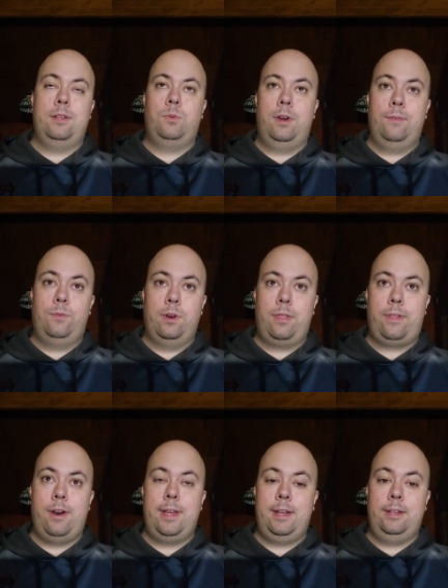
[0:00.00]
24 to
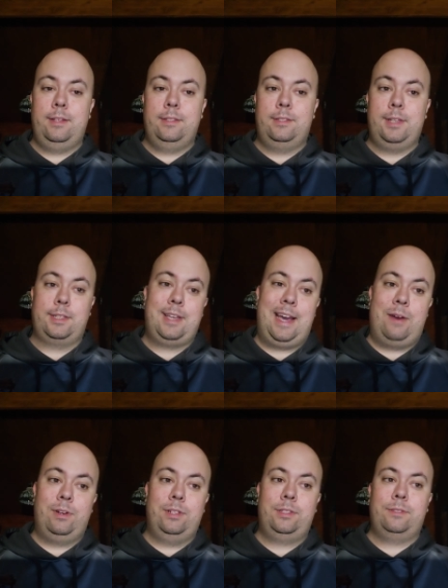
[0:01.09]
36
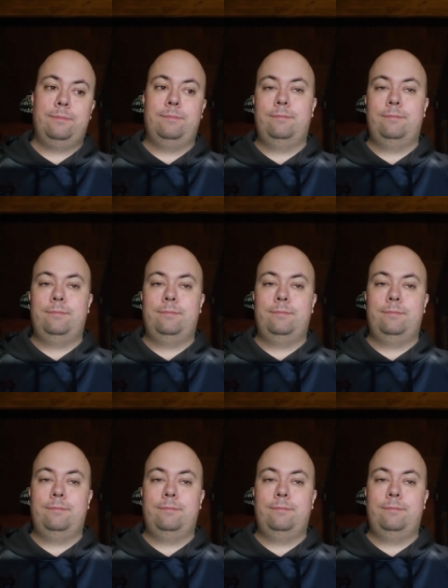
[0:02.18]
hours,